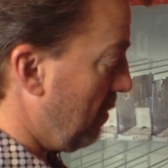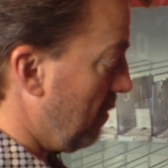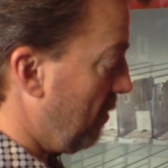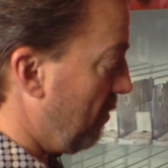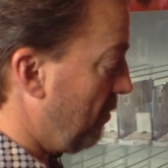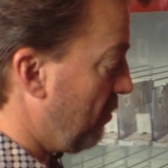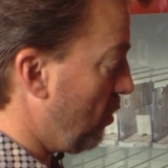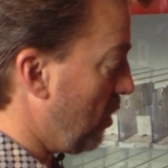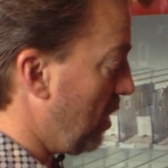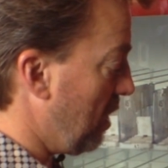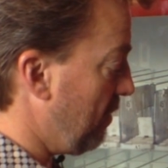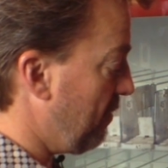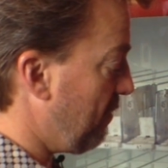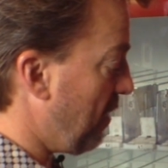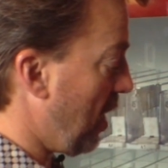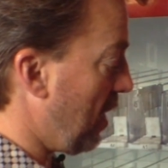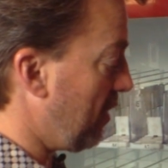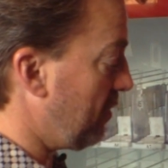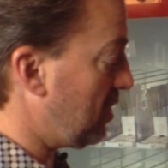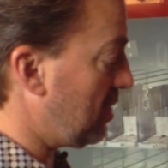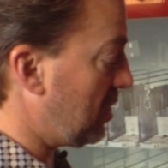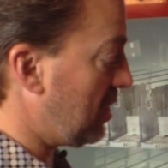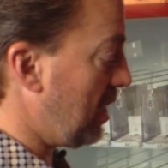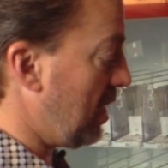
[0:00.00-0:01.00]

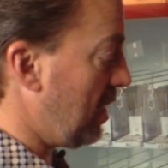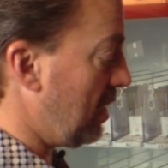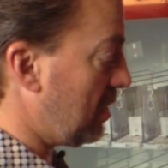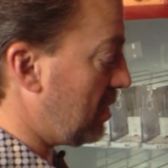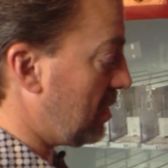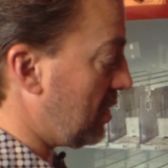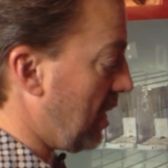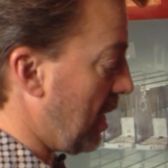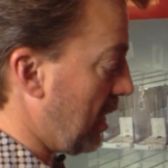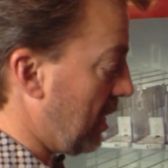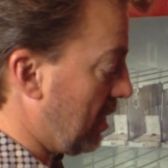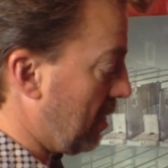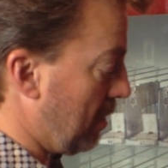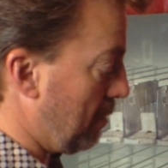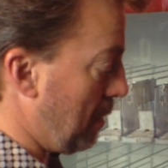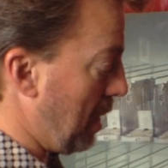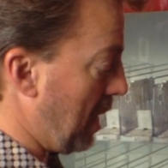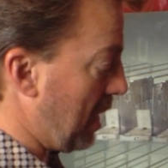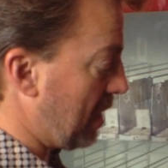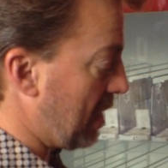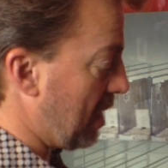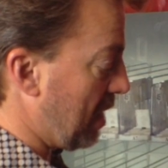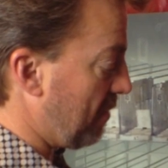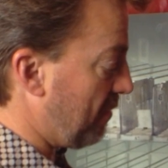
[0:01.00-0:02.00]
45 cents, I can
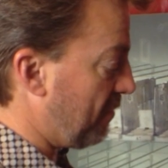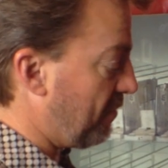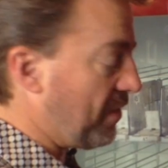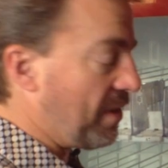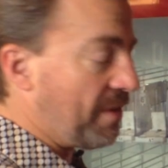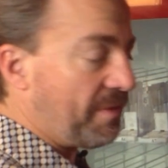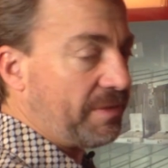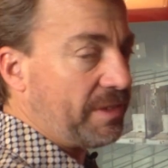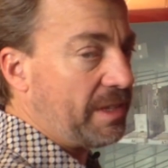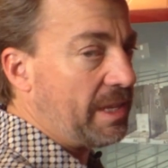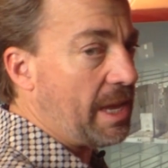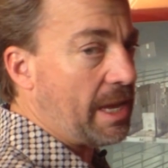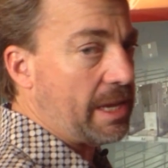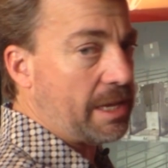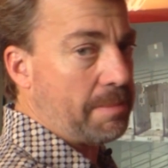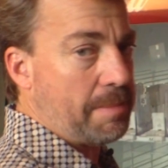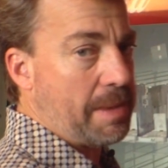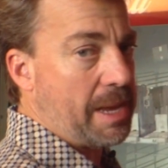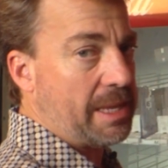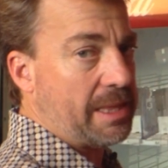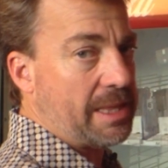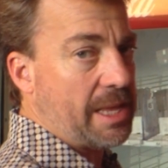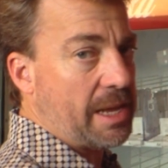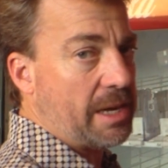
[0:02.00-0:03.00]
make that 50, I can
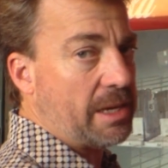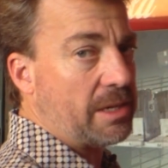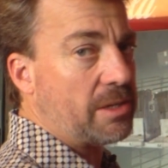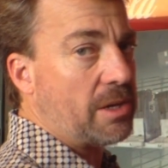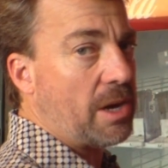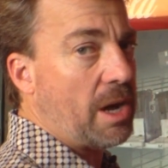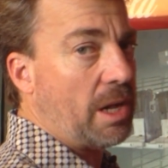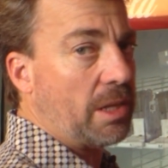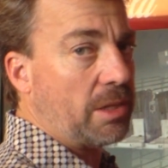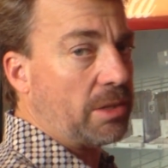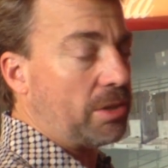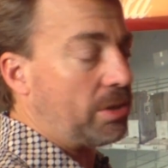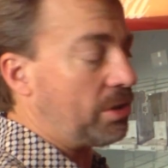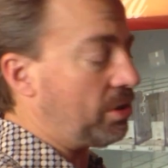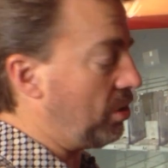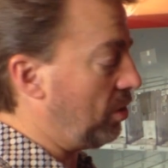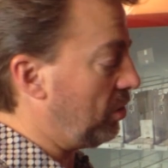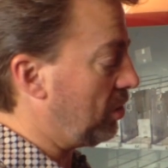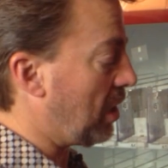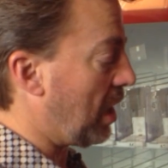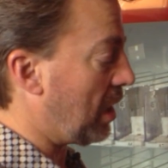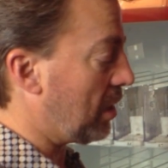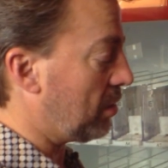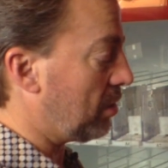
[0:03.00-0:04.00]
make that $1,
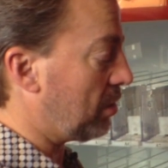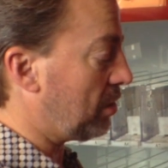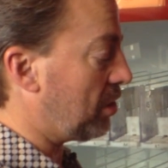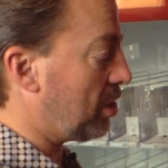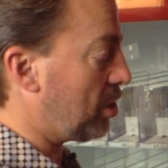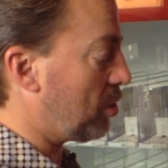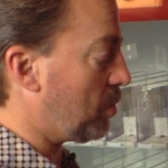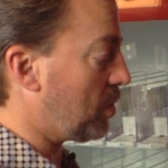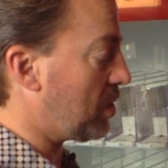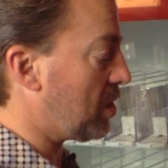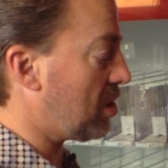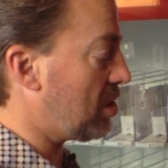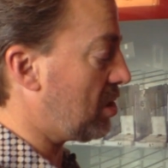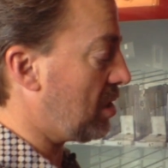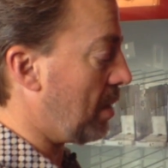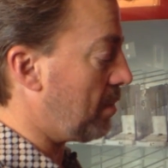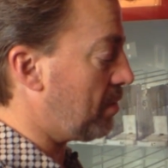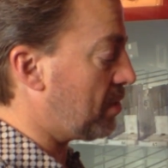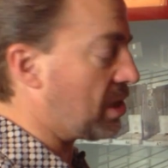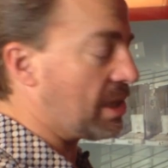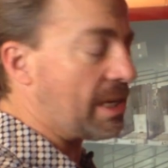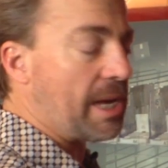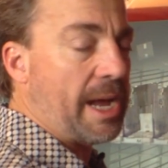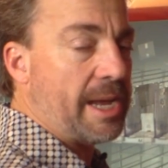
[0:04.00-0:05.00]
$2. This was a
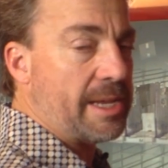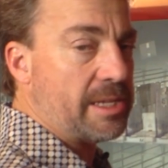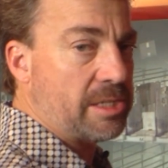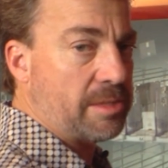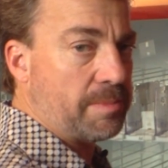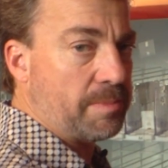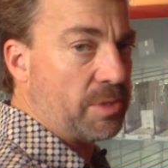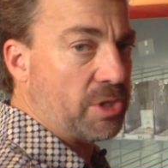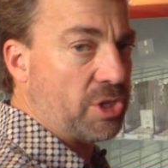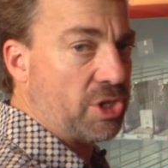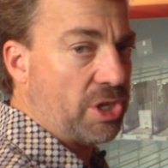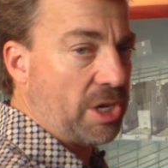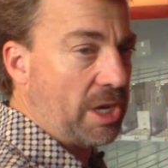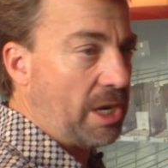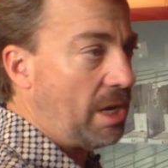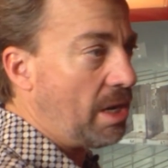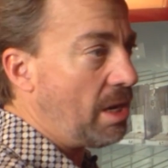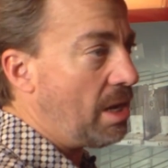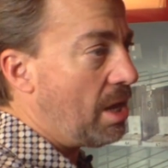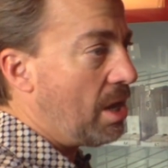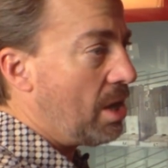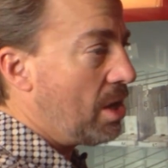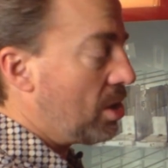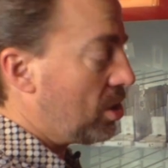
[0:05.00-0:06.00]
subsidized
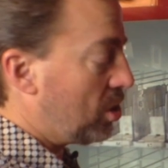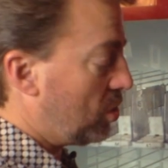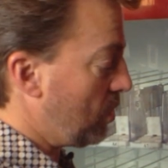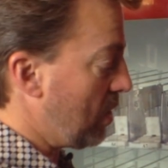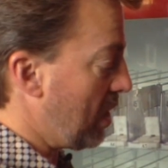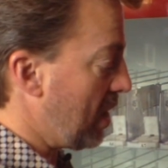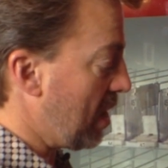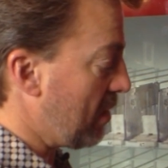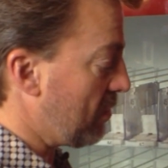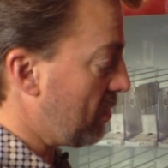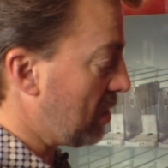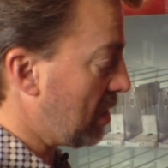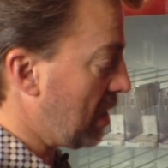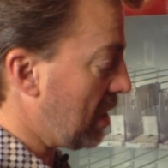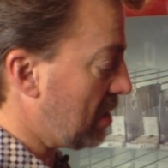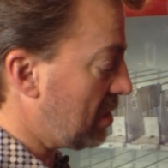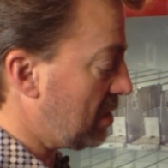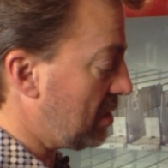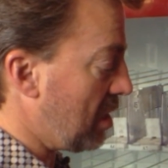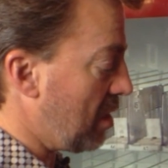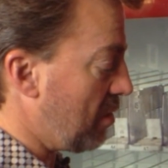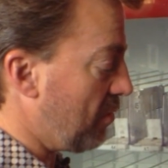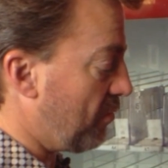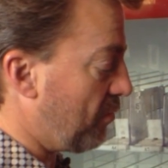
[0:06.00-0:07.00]
machine, so I had everything
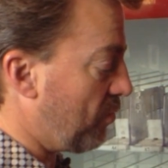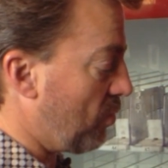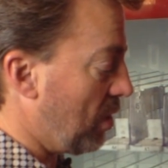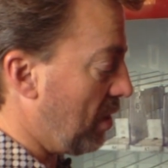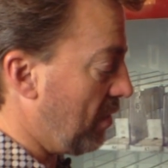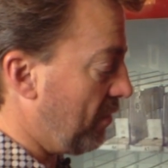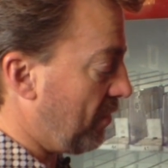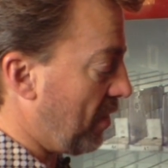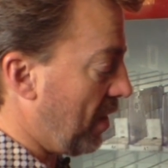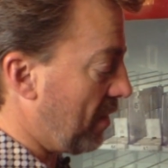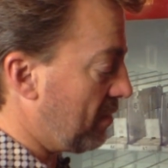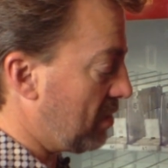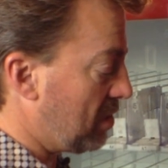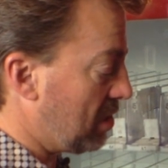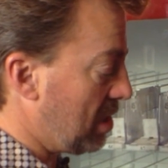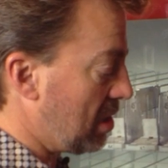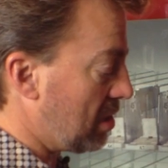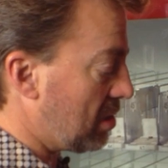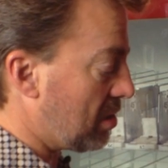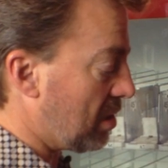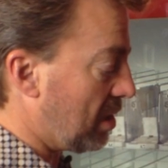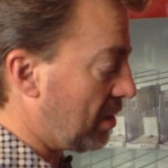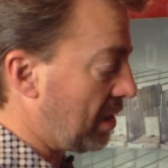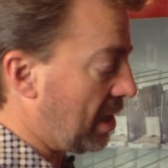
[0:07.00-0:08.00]
set at 45
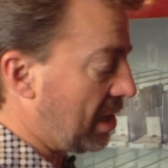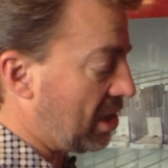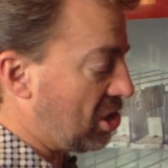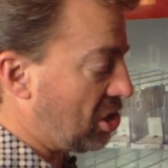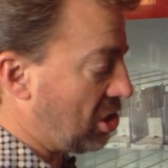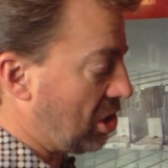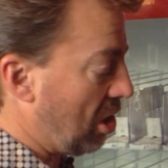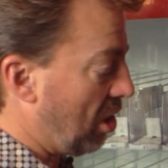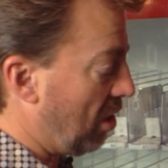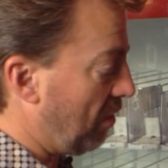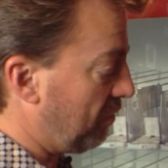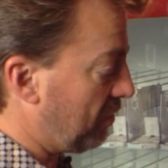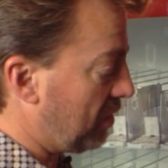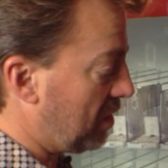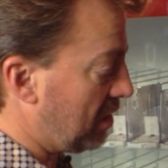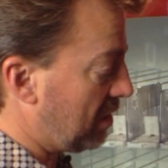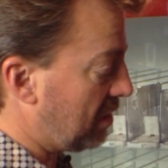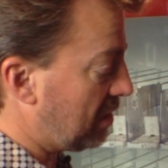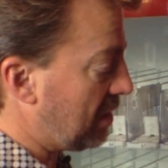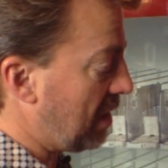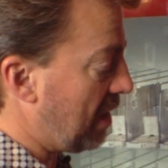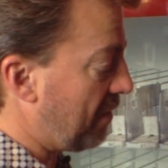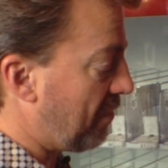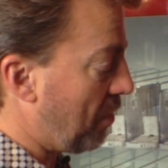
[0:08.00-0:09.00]
cents on that shelf.
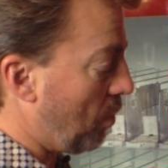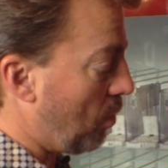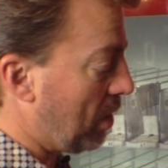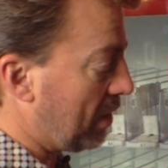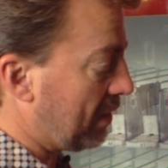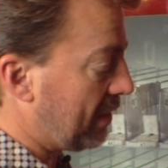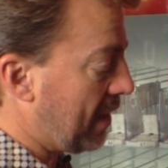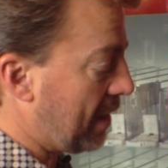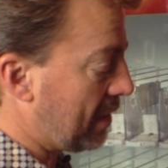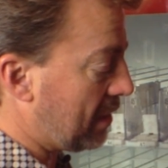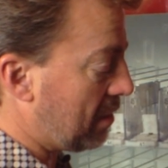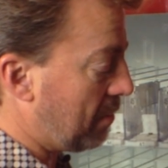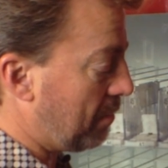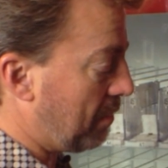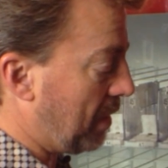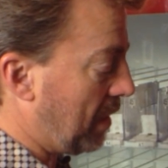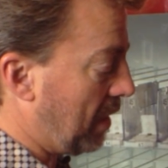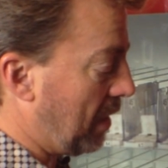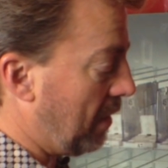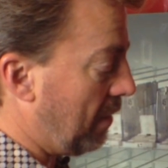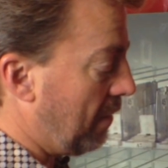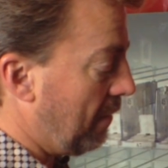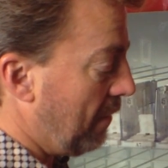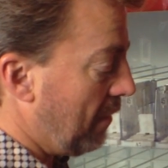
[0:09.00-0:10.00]
Say if I want that to
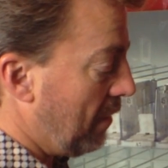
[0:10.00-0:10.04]
be